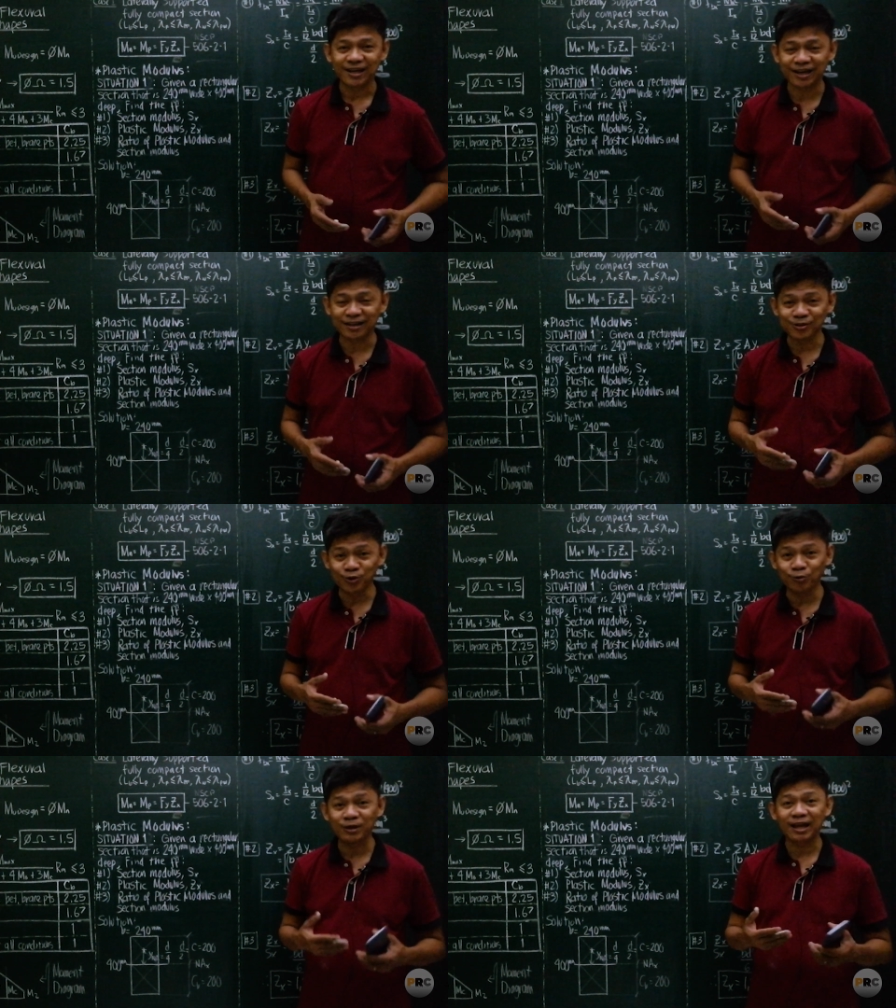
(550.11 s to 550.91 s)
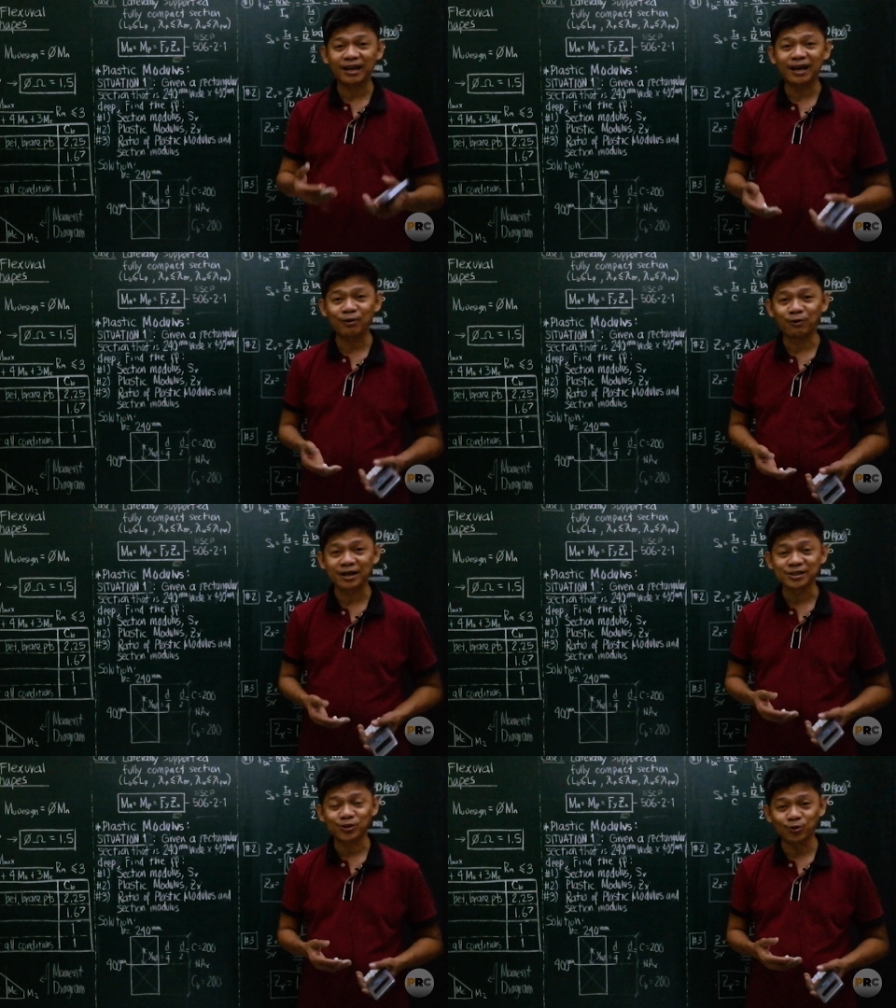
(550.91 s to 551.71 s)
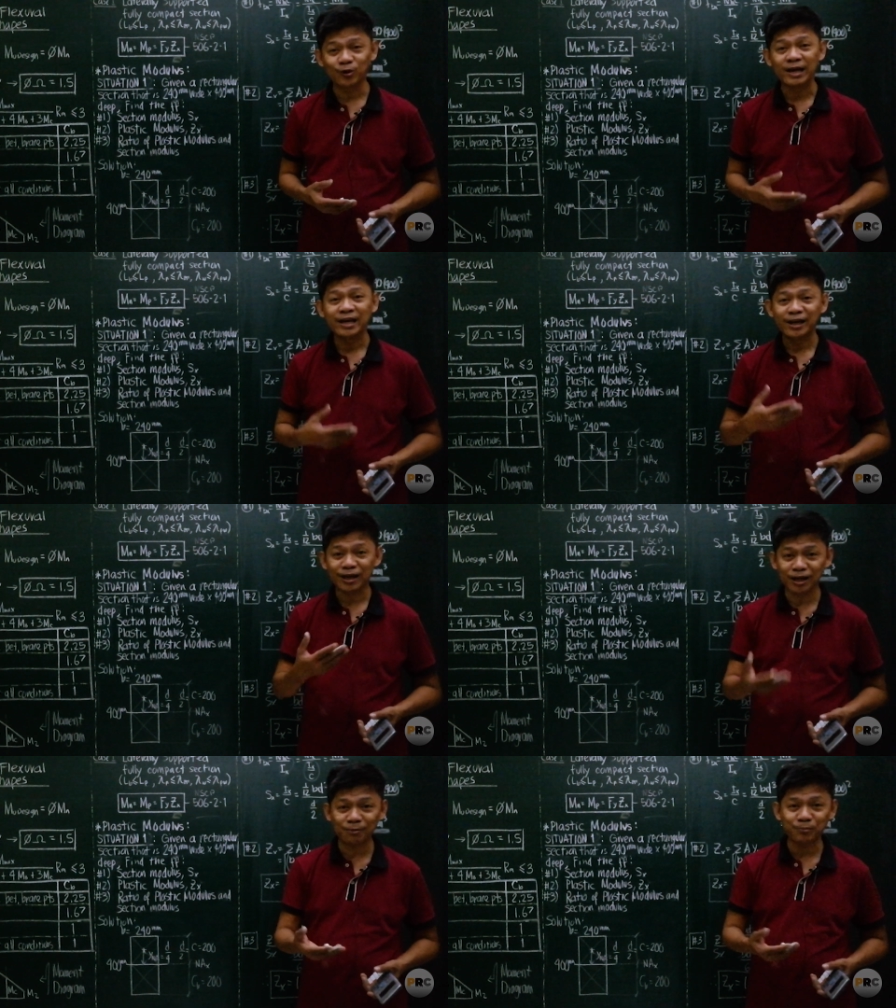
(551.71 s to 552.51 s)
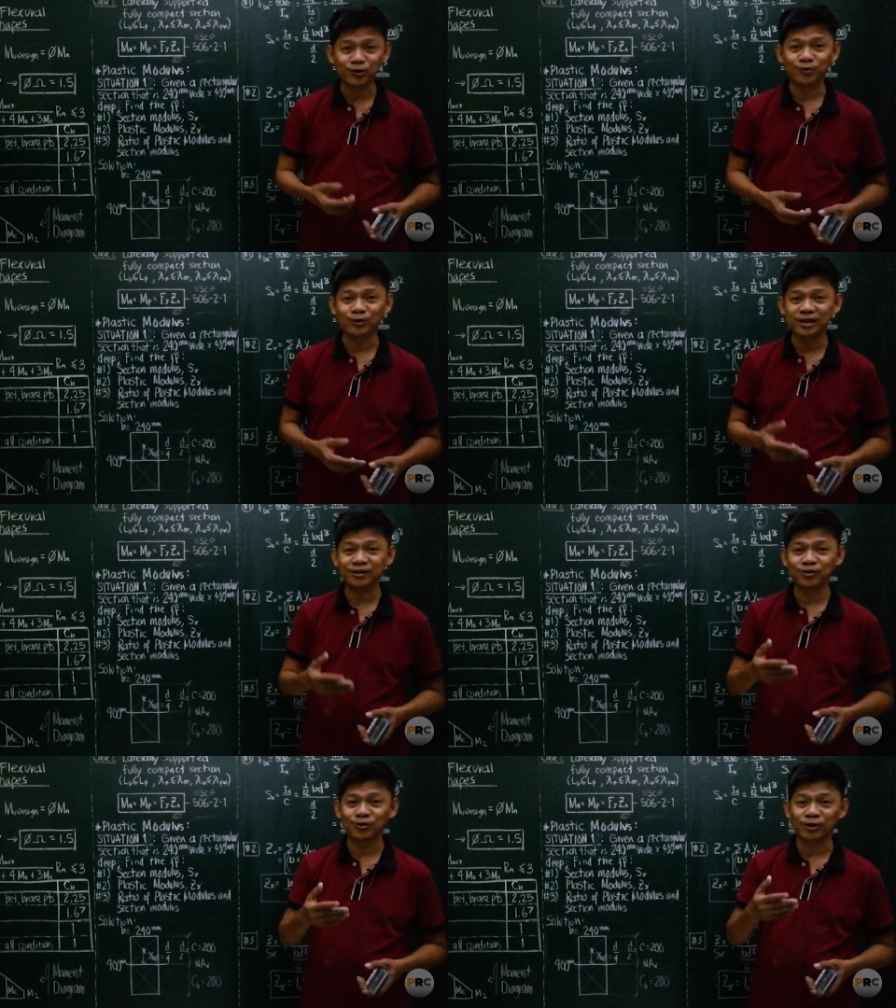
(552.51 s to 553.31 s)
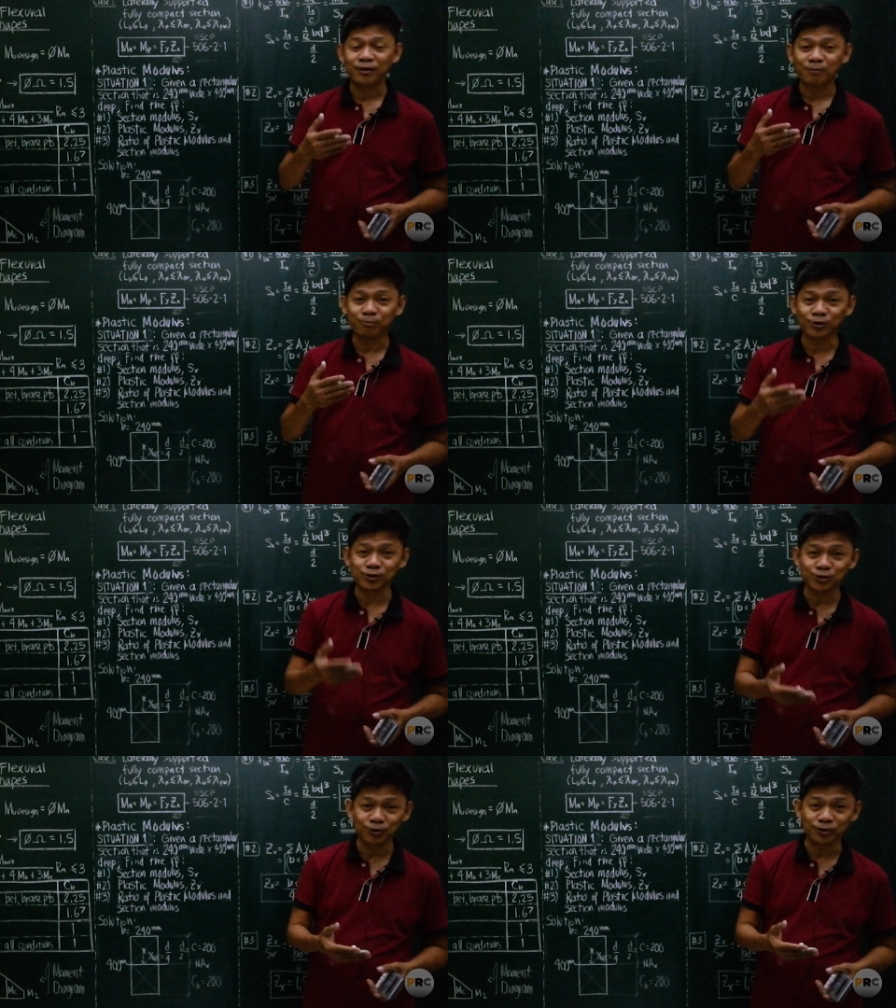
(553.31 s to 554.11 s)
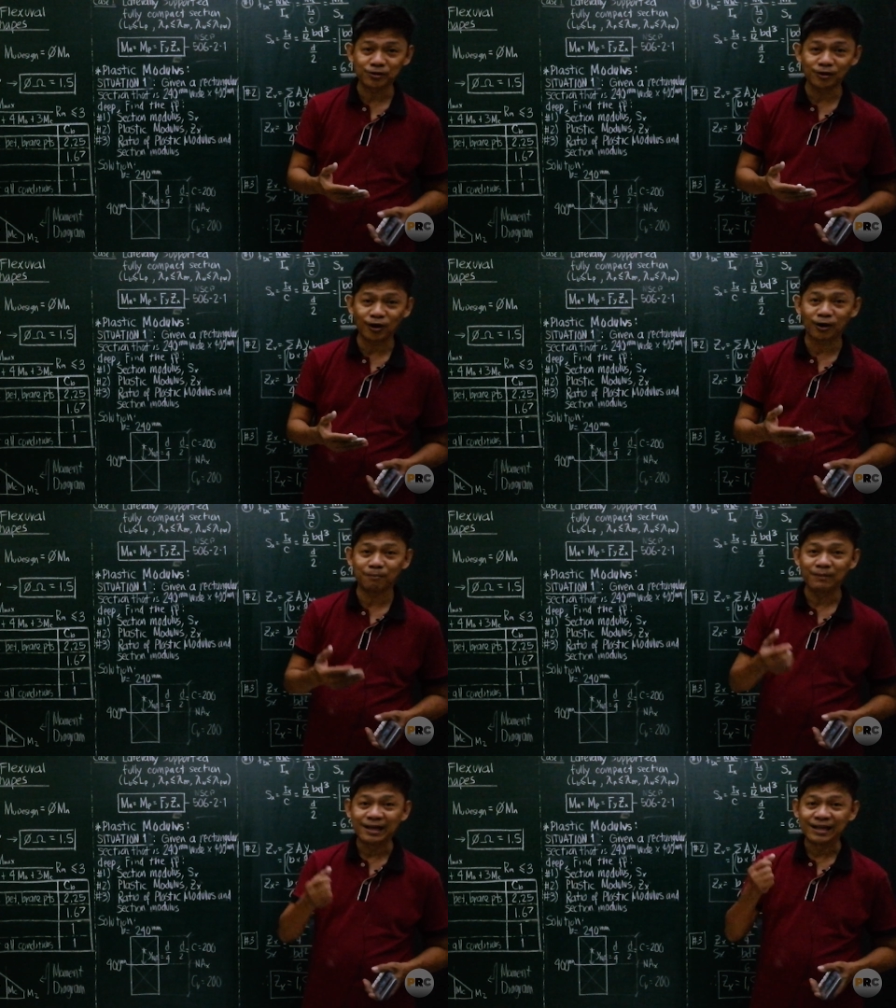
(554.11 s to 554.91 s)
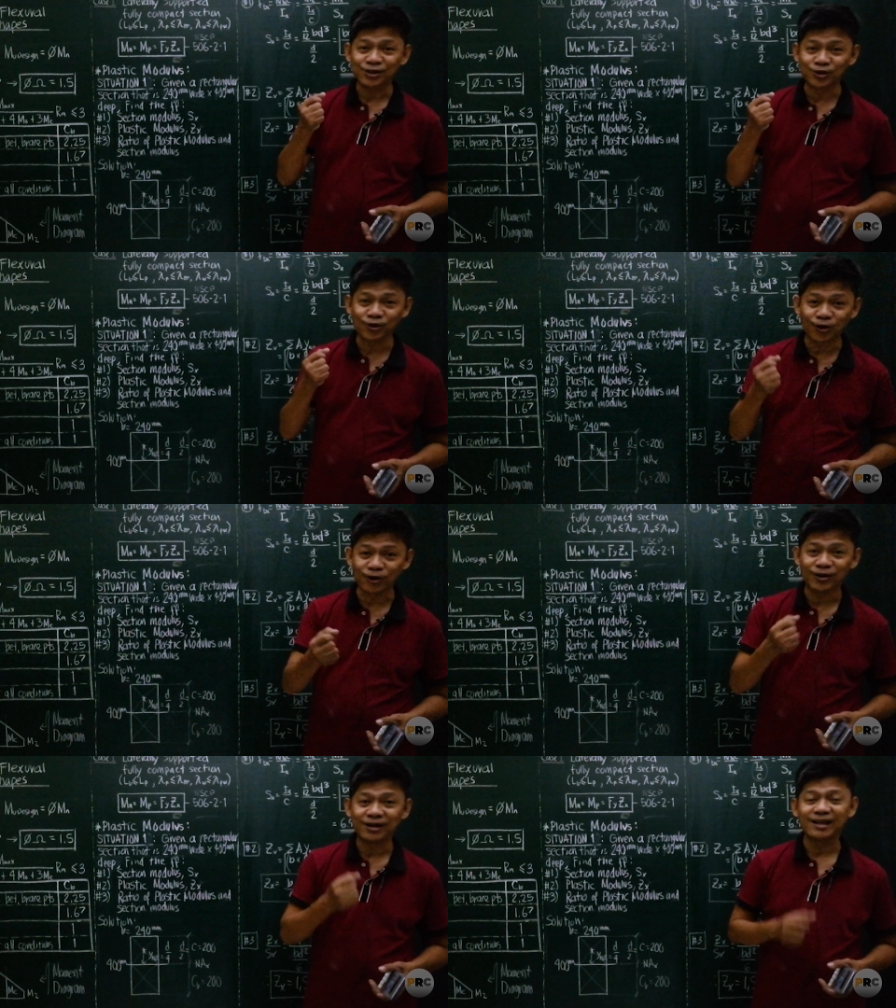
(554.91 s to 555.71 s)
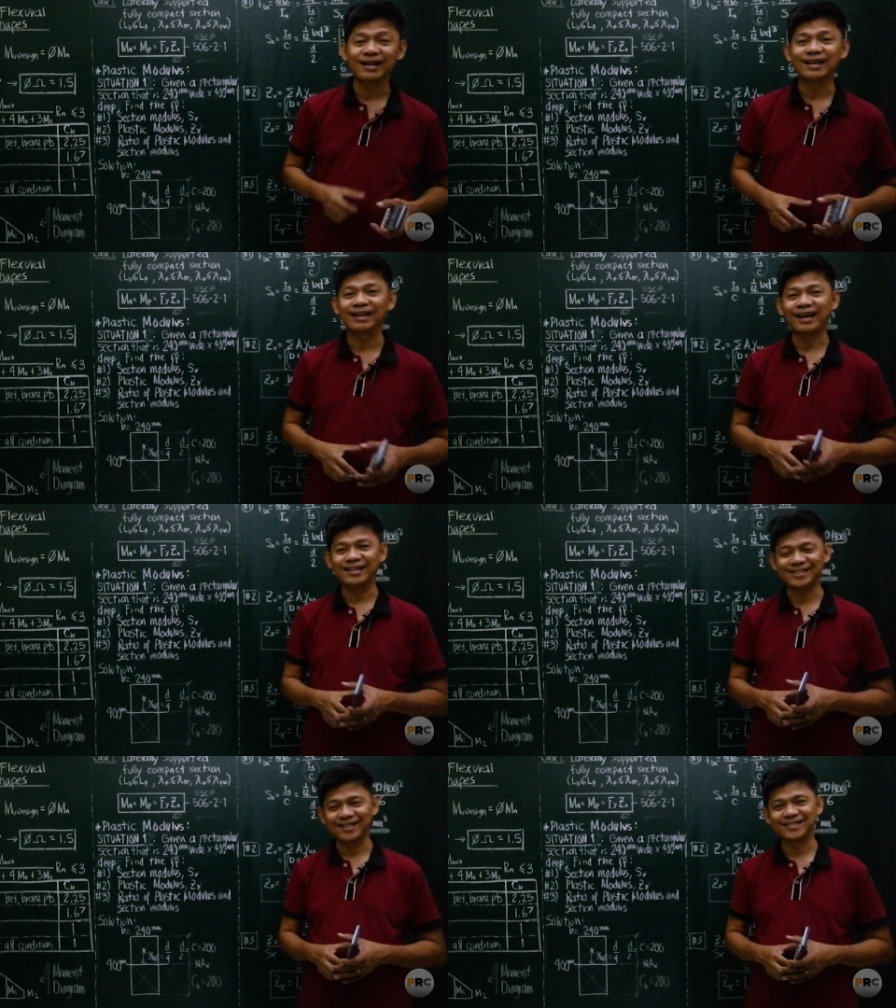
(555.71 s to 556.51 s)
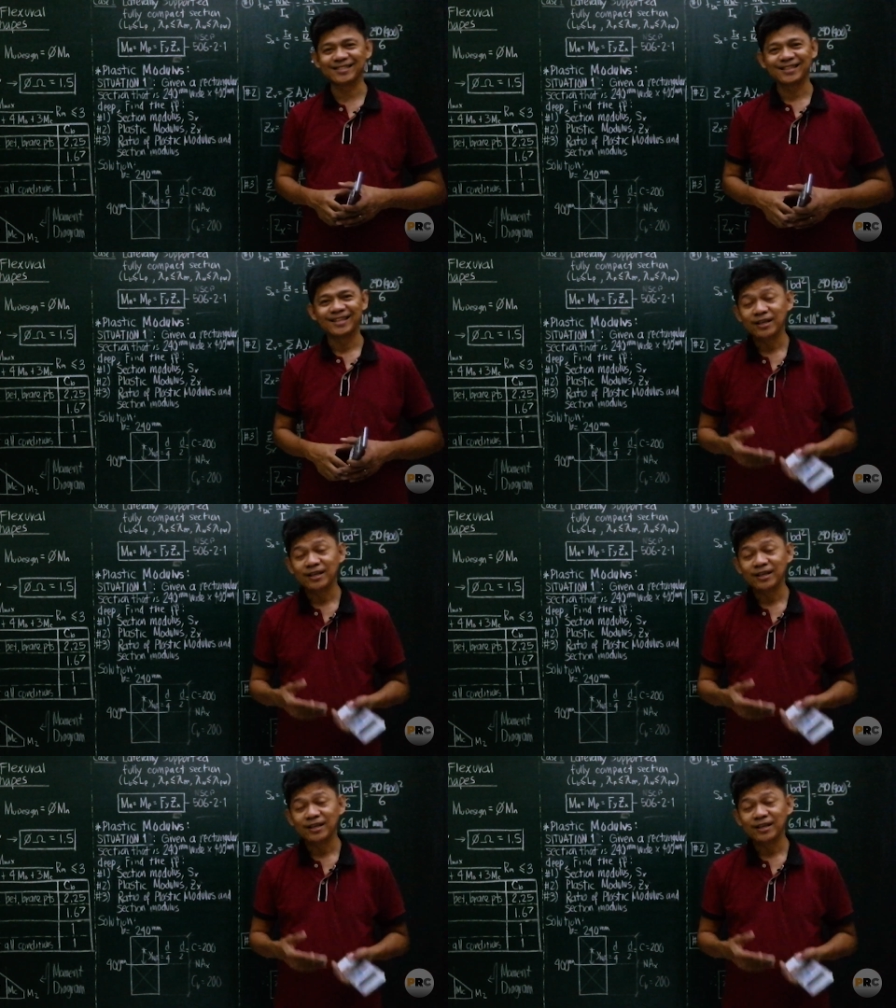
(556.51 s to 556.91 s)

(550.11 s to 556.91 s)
and you will allow us to help you in your pursuit of your license.